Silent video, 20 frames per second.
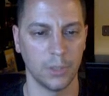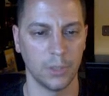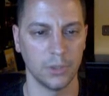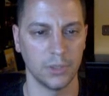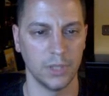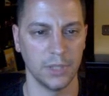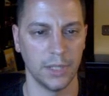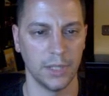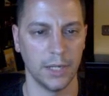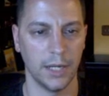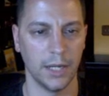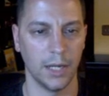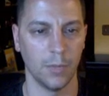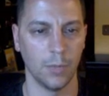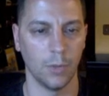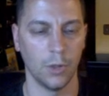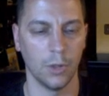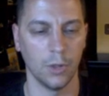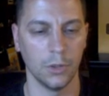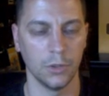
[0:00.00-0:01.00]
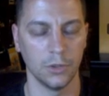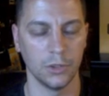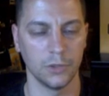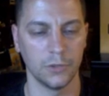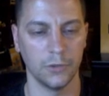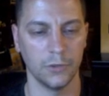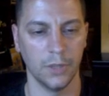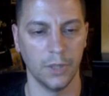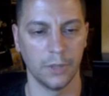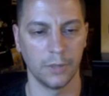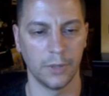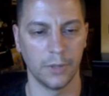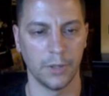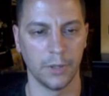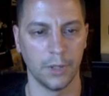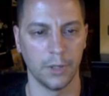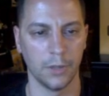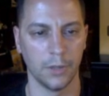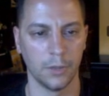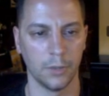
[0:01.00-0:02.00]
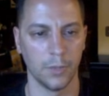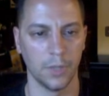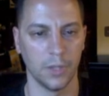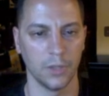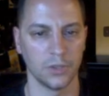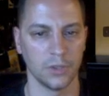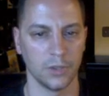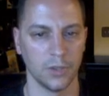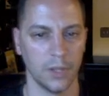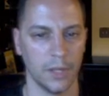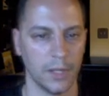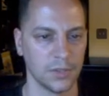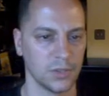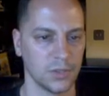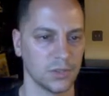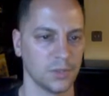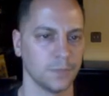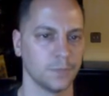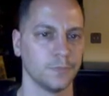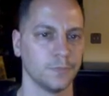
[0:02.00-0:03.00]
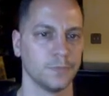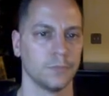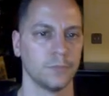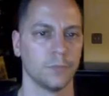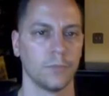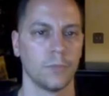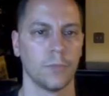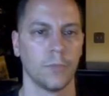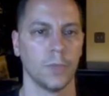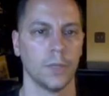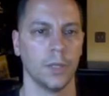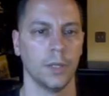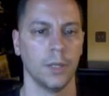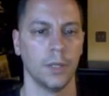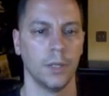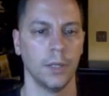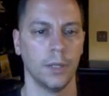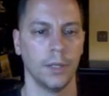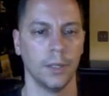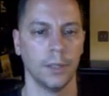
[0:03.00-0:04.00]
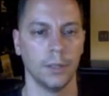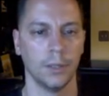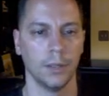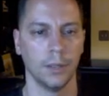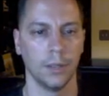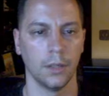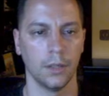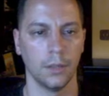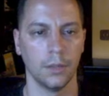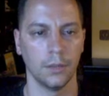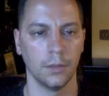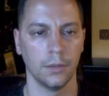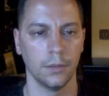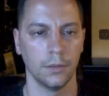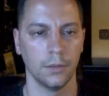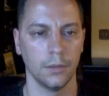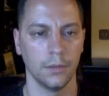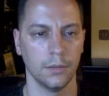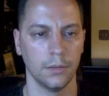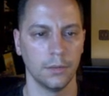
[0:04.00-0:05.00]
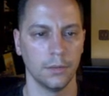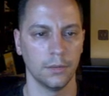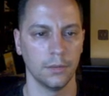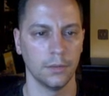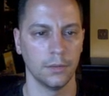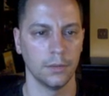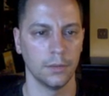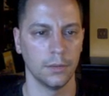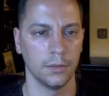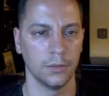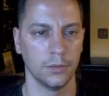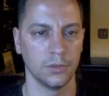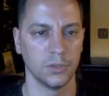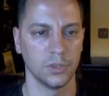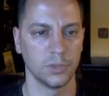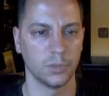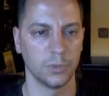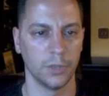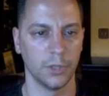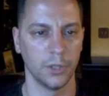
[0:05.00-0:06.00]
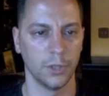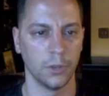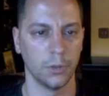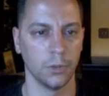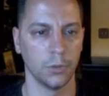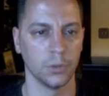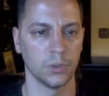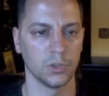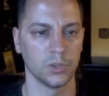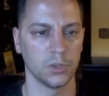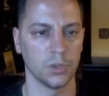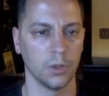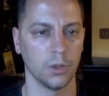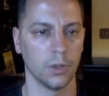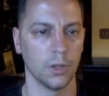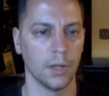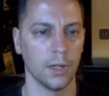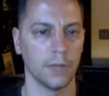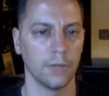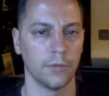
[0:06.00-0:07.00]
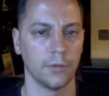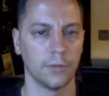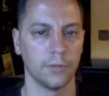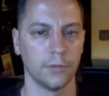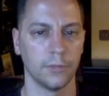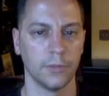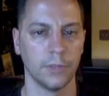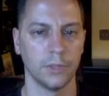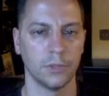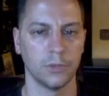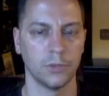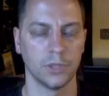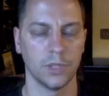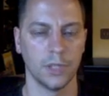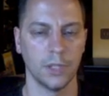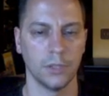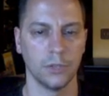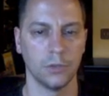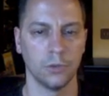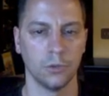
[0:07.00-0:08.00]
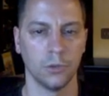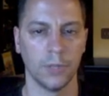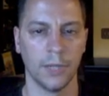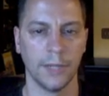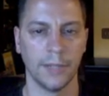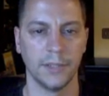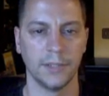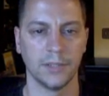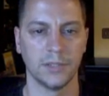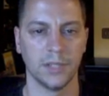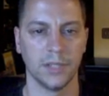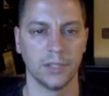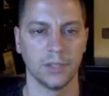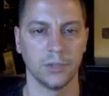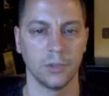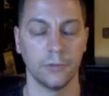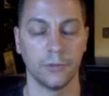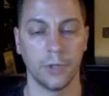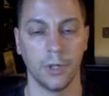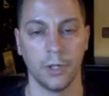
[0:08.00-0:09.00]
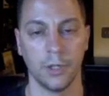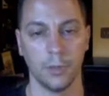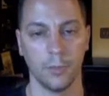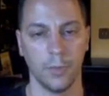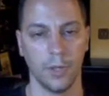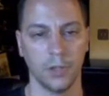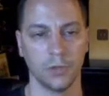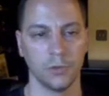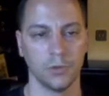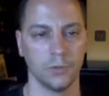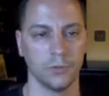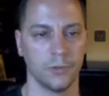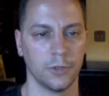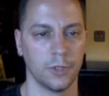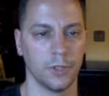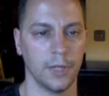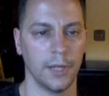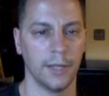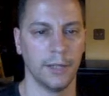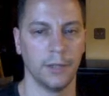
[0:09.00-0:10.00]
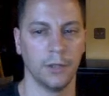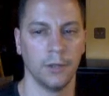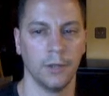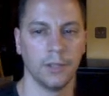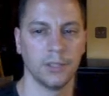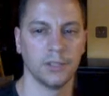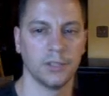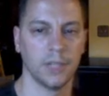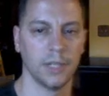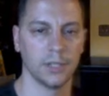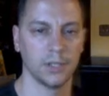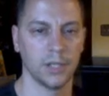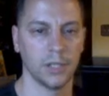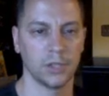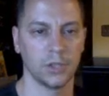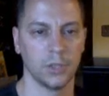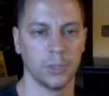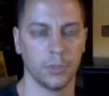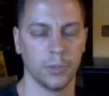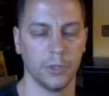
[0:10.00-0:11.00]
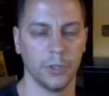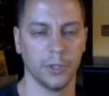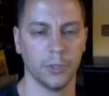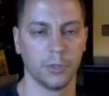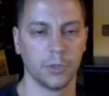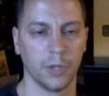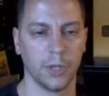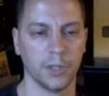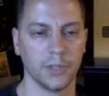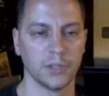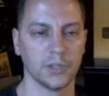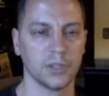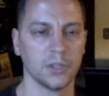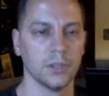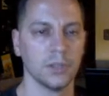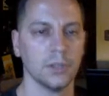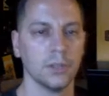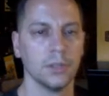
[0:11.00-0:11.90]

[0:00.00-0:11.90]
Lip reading: I was like eyeballing just for like around $100 or less. And there was this pretty cool skull cover. This was issued 96, sold for $100 for a 9-0. That's actually a pretty good price.